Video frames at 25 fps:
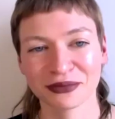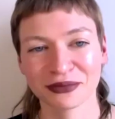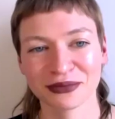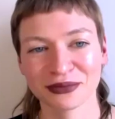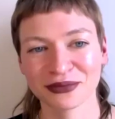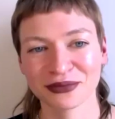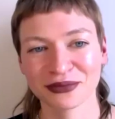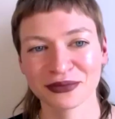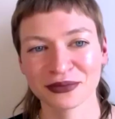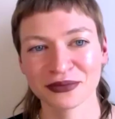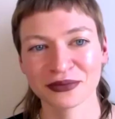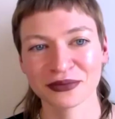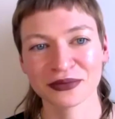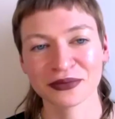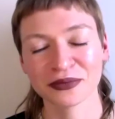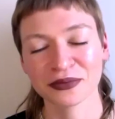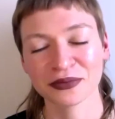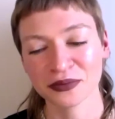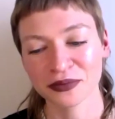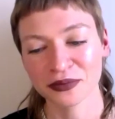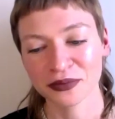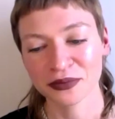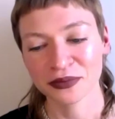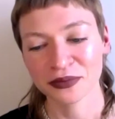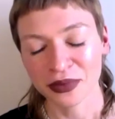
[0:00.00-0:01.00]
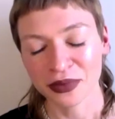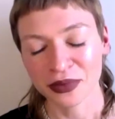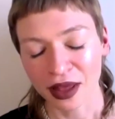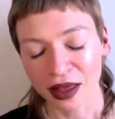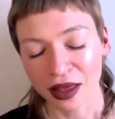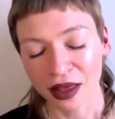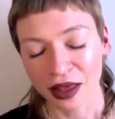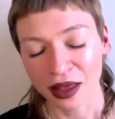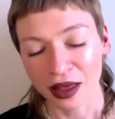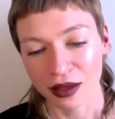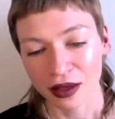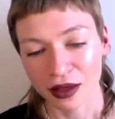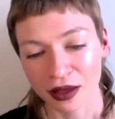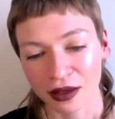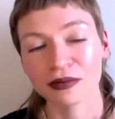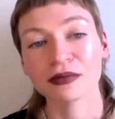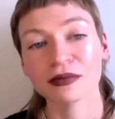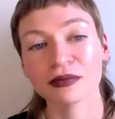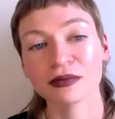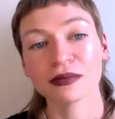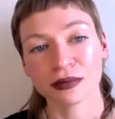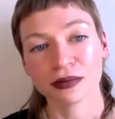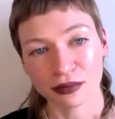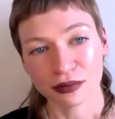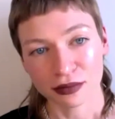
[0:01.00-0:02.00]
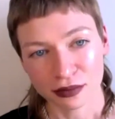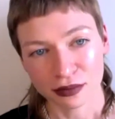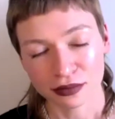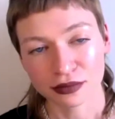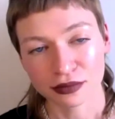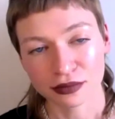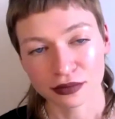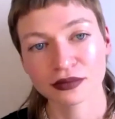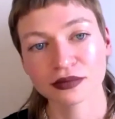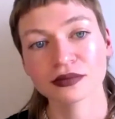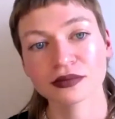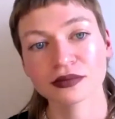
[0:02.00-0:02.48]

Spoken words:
sense? You are sublimating, you are